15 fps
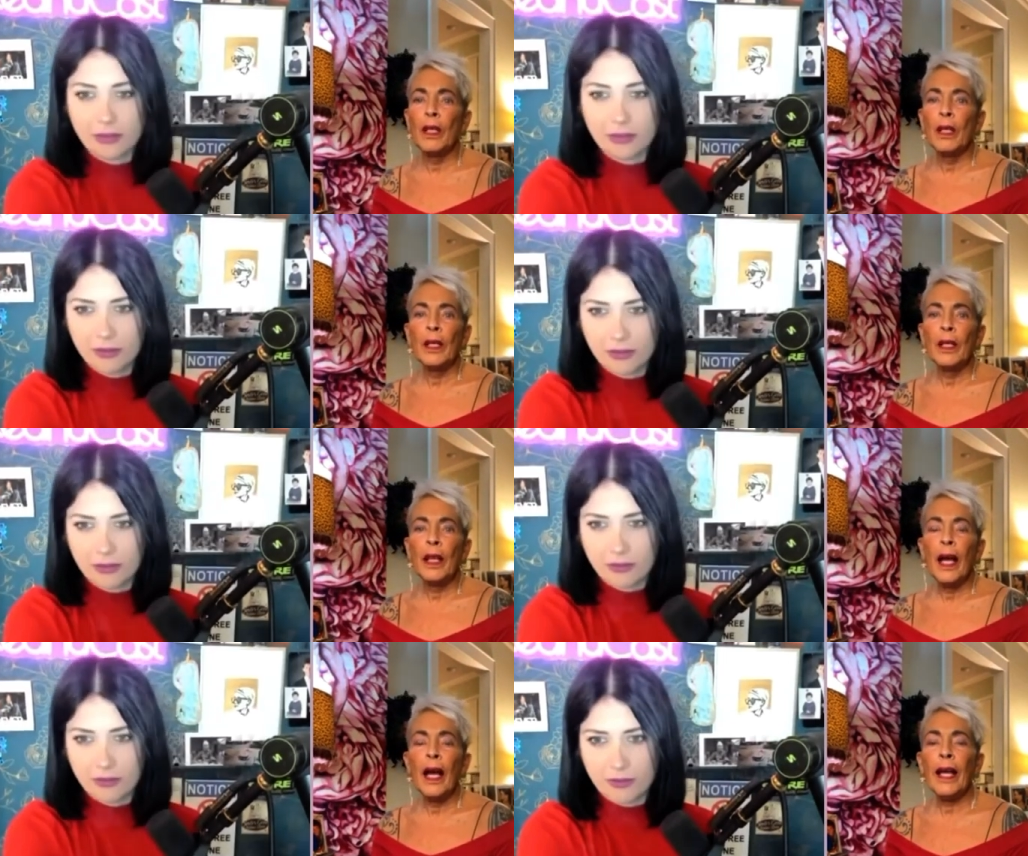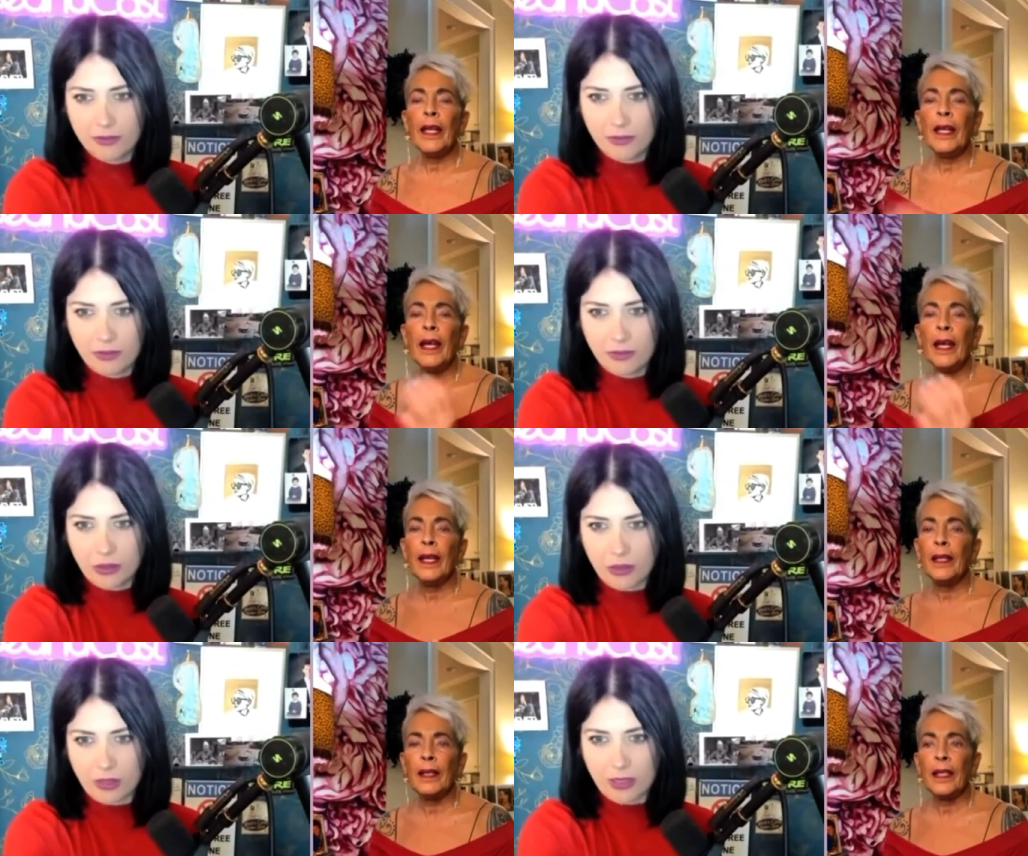Speaker 1: I hate
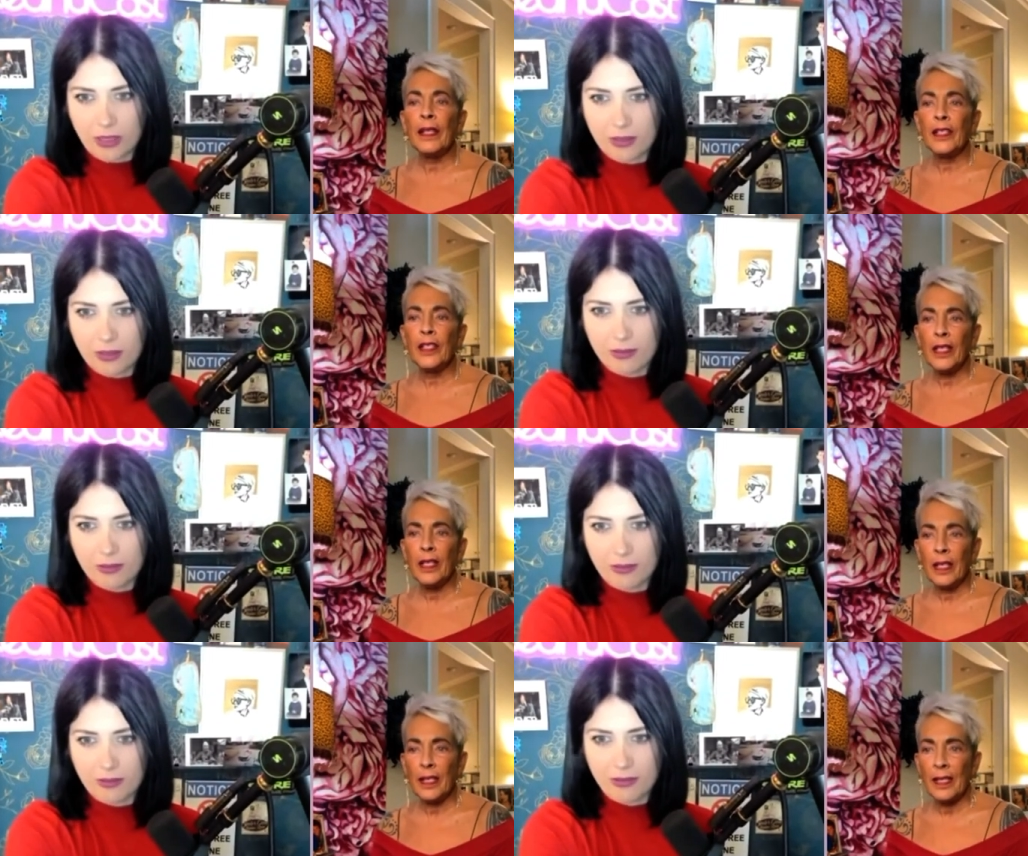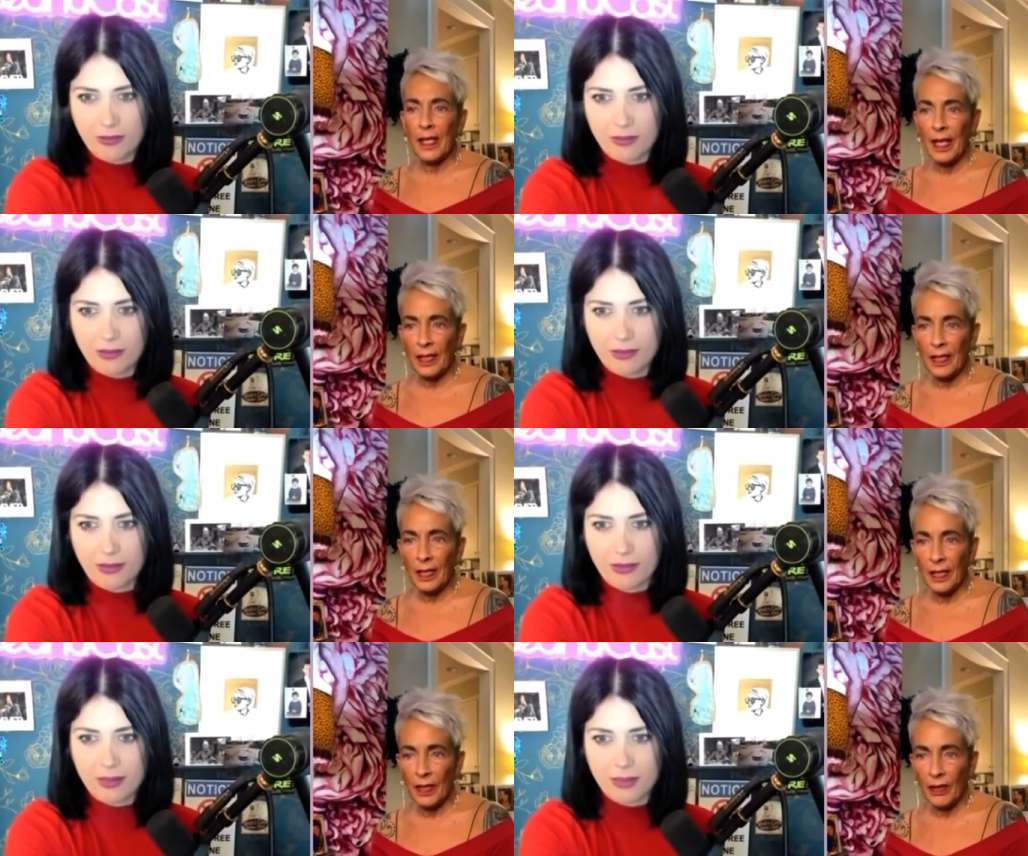that she does that to
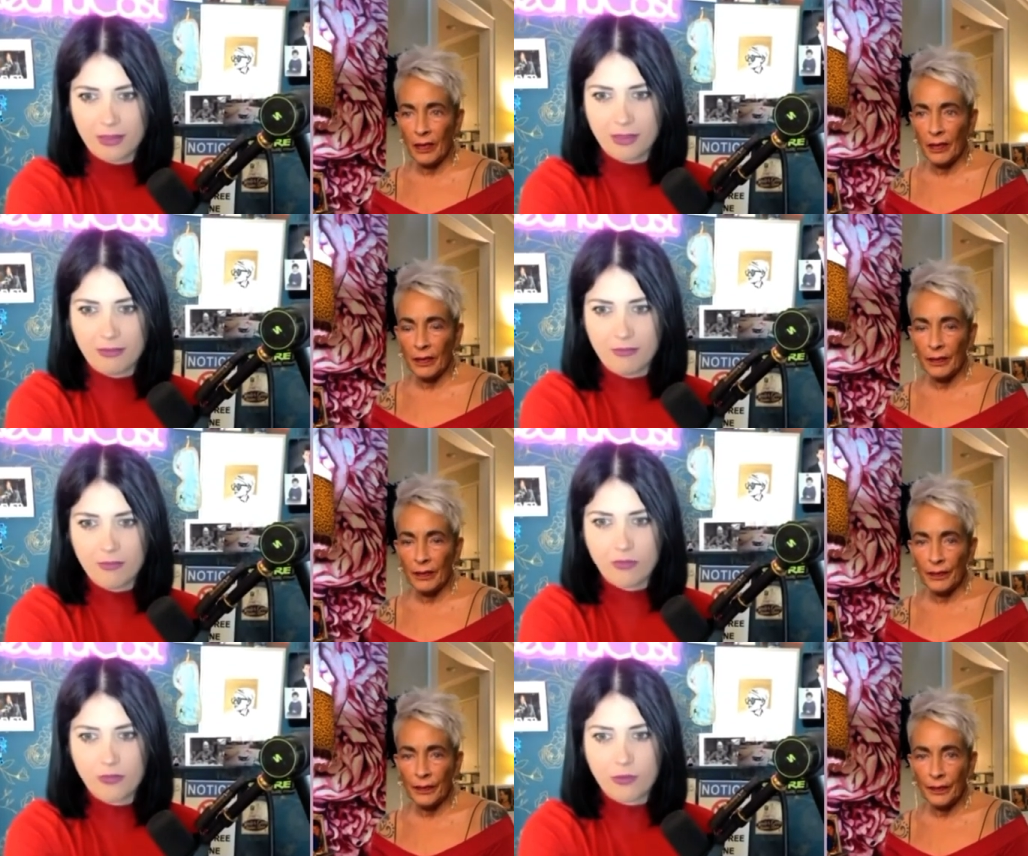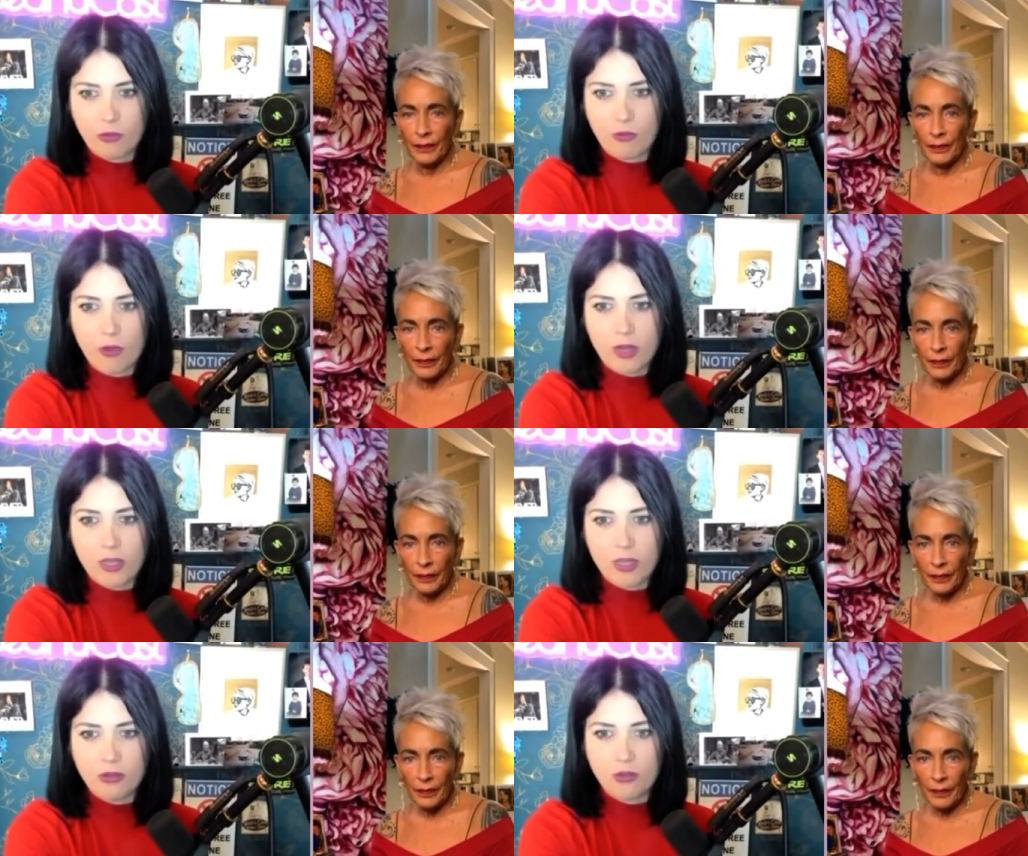you.
Speaker 2: One,
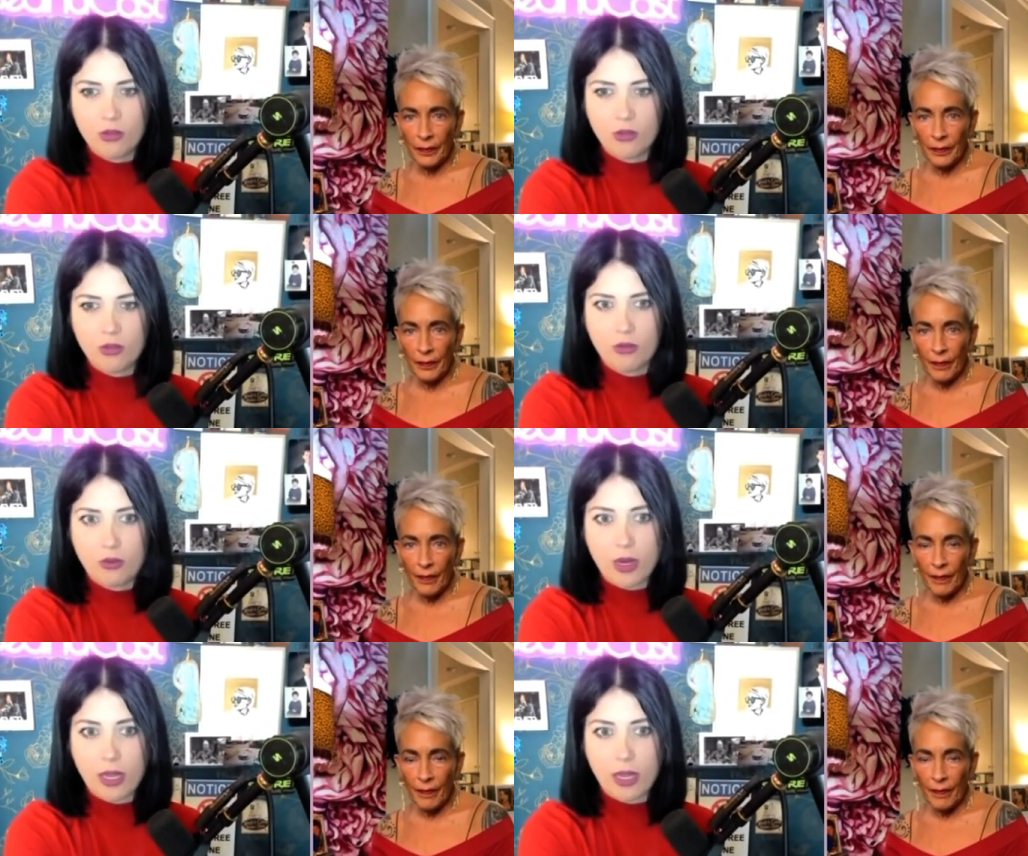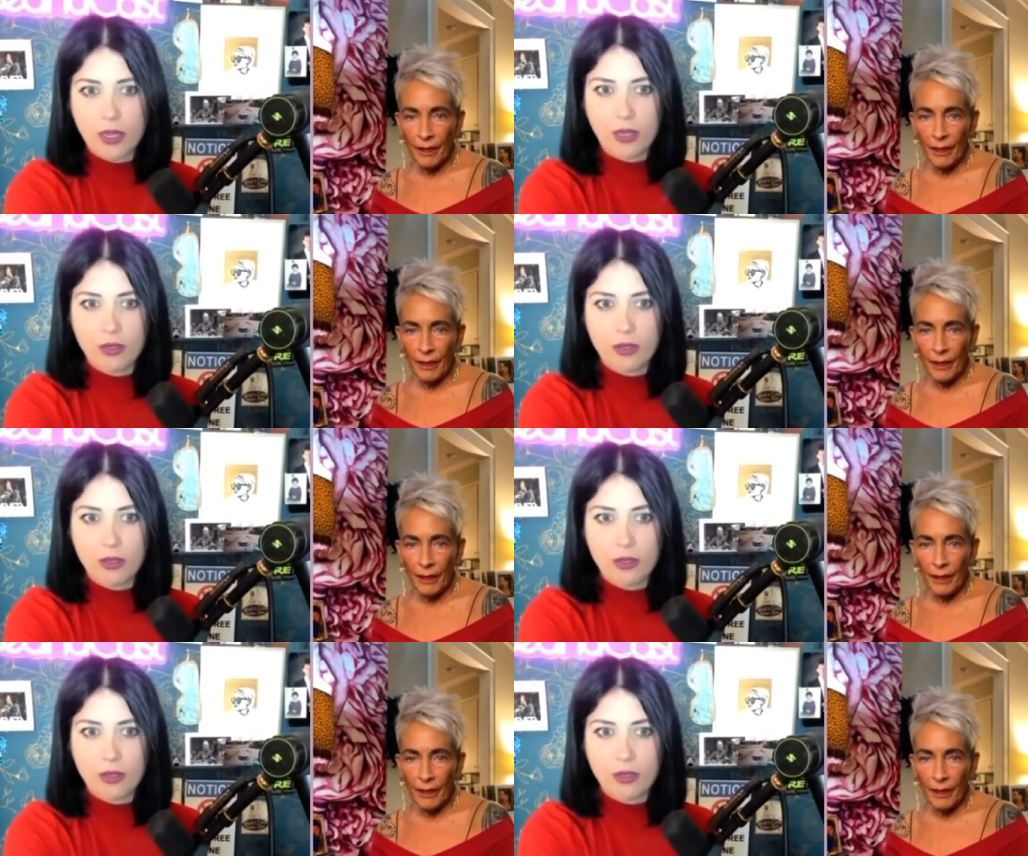two, and three. Those